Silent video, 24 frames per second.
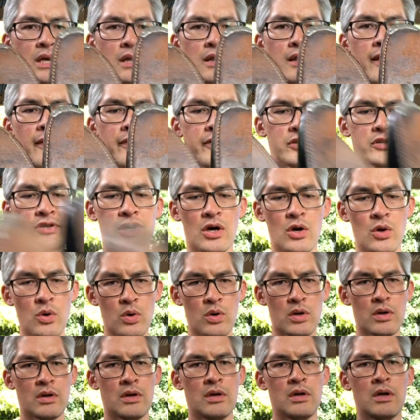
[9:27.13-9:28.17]
leather sole,
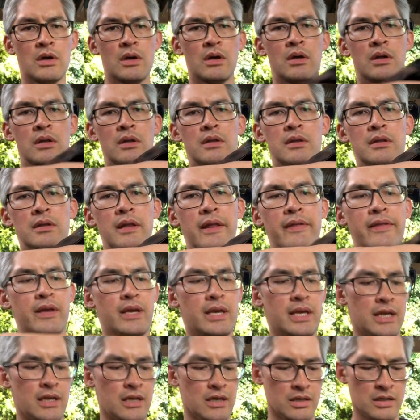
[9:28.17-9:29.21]
leather
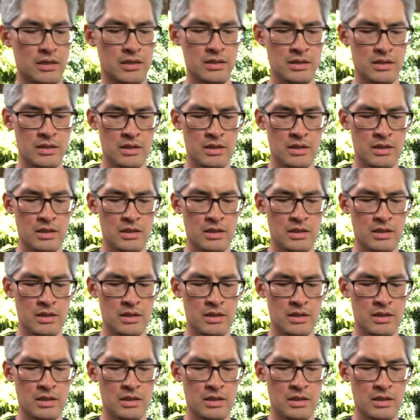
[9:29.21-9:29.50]
inner.